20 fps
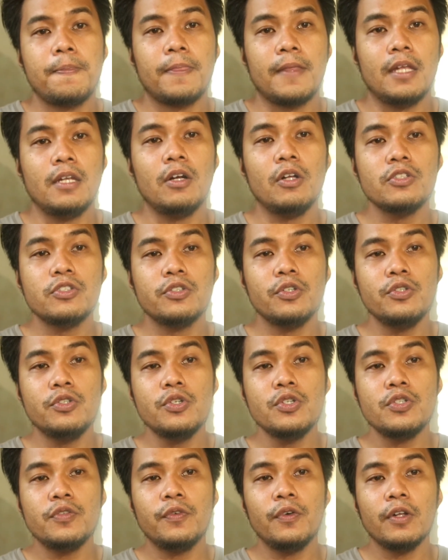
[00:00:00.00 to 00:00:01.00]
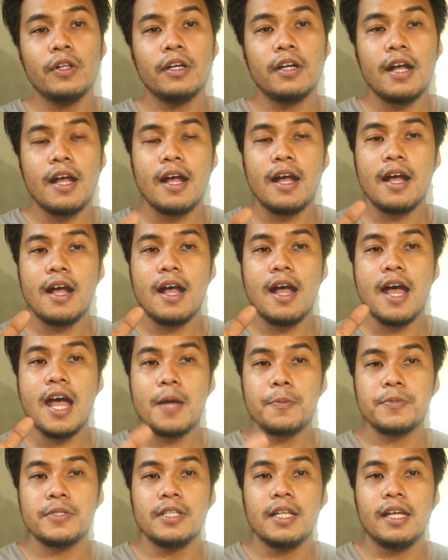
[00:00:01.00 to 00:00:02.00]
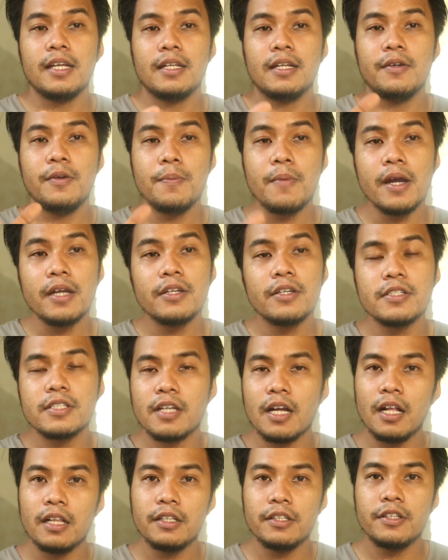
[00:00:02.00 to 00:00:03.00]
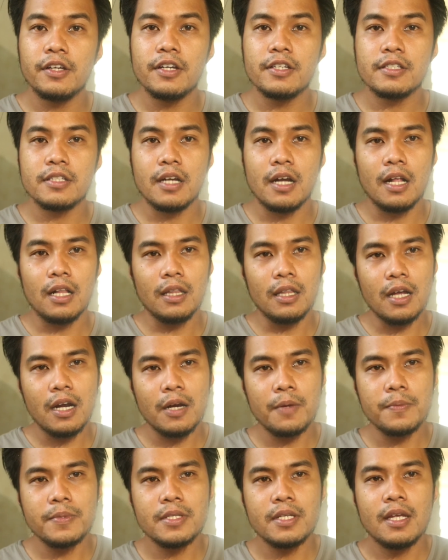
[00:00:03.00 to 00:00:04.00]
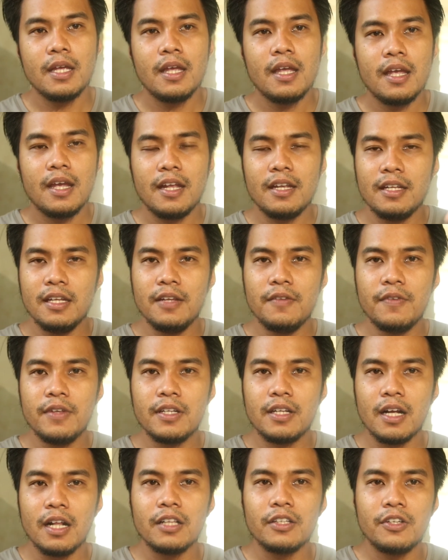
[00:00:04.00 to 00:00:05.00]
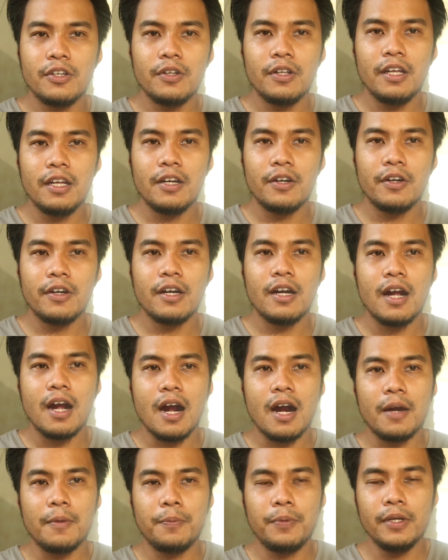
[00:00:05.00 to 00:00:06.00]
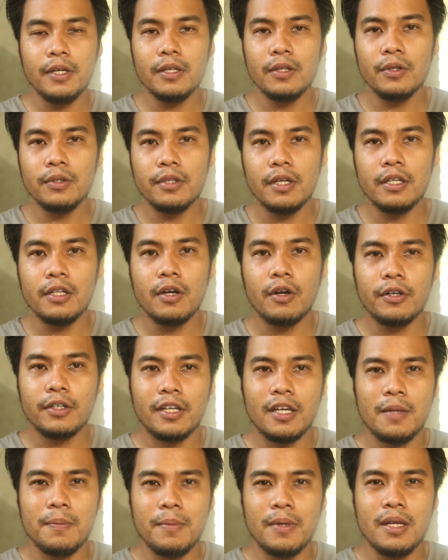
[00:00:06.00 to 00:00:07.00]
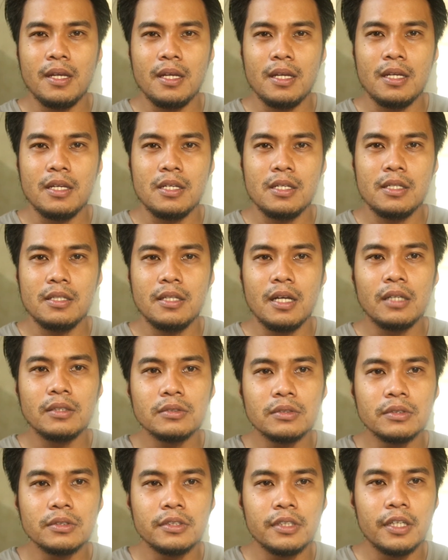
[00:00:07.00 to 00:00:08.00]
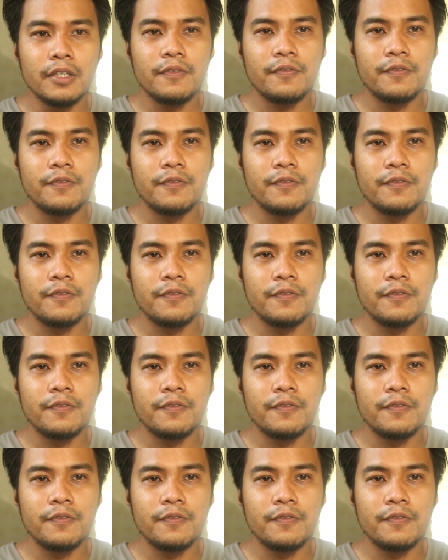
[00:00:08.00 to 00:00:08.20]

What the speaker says: And also useful apps like reminders, calendars, alarms, and even calculator are preloaded or can be downloaded